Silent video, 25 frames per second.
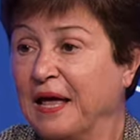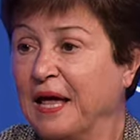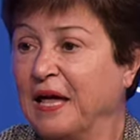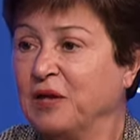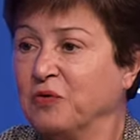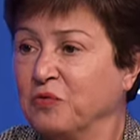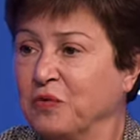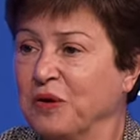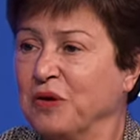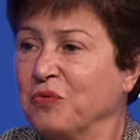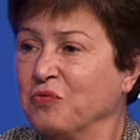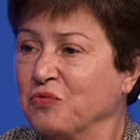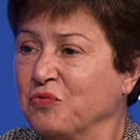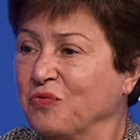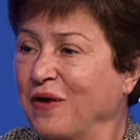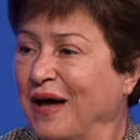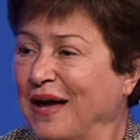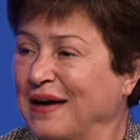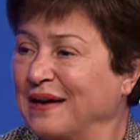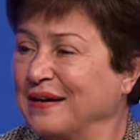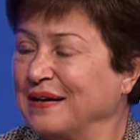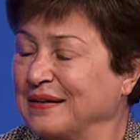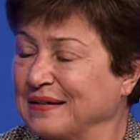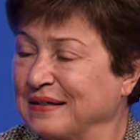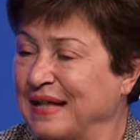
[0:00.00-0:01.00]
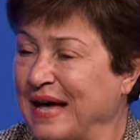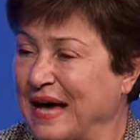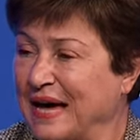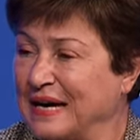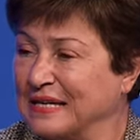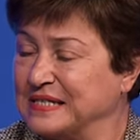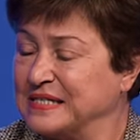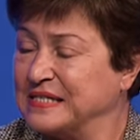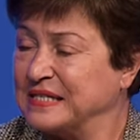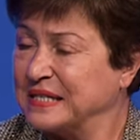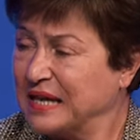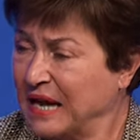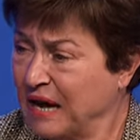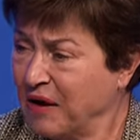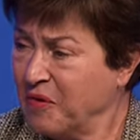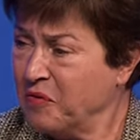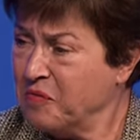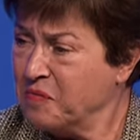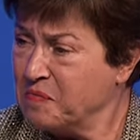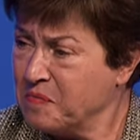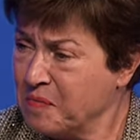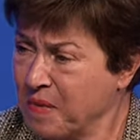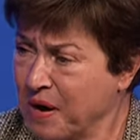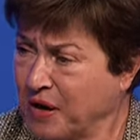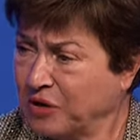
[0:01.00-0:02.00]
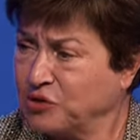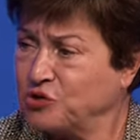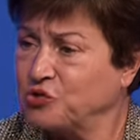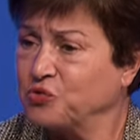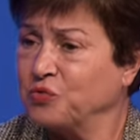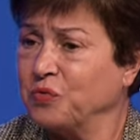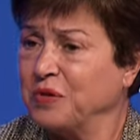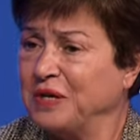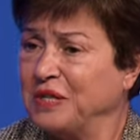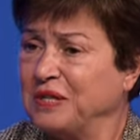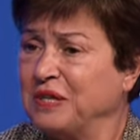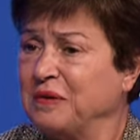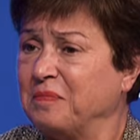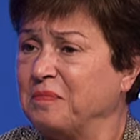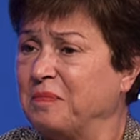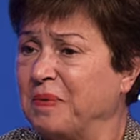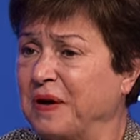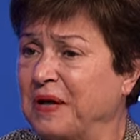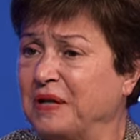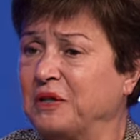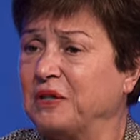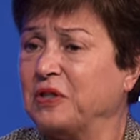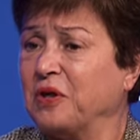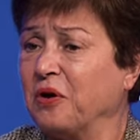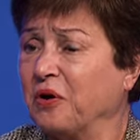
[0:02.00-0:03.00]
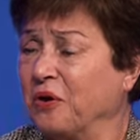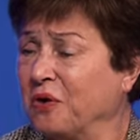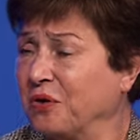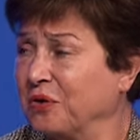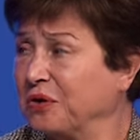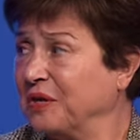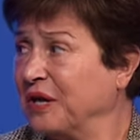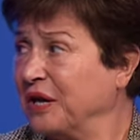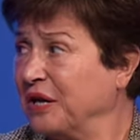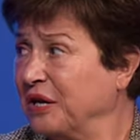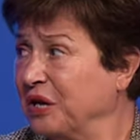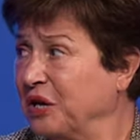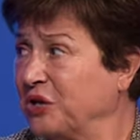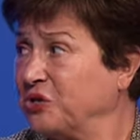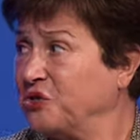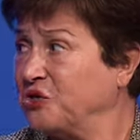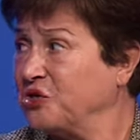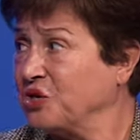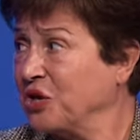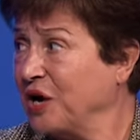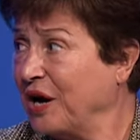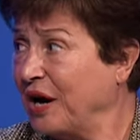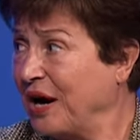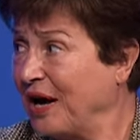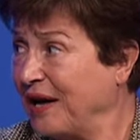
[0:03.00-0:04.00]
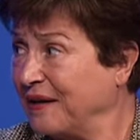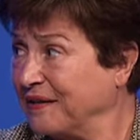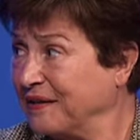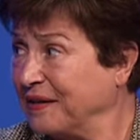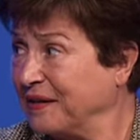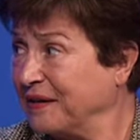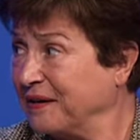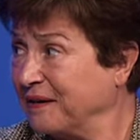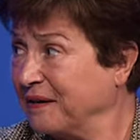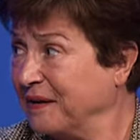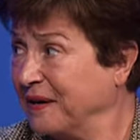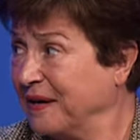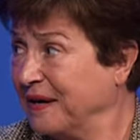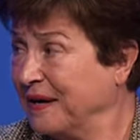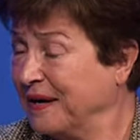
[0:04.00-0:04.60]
and we recognize how much we depend on each other.